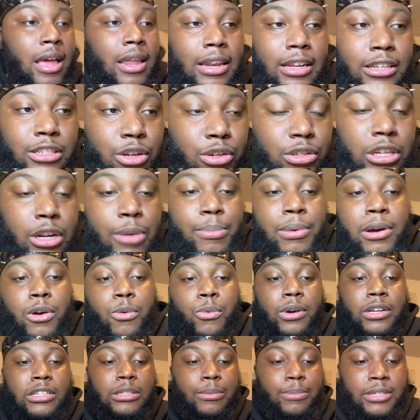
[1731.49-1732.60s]
Let's go to the book of
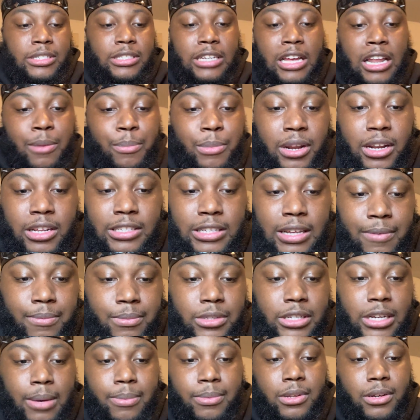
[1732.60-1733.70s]
wisdom of Solomon, the
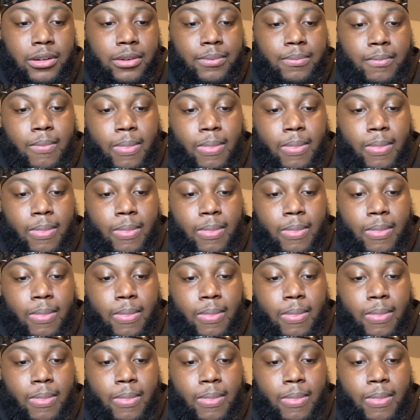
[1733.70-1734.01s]
seventh chapter,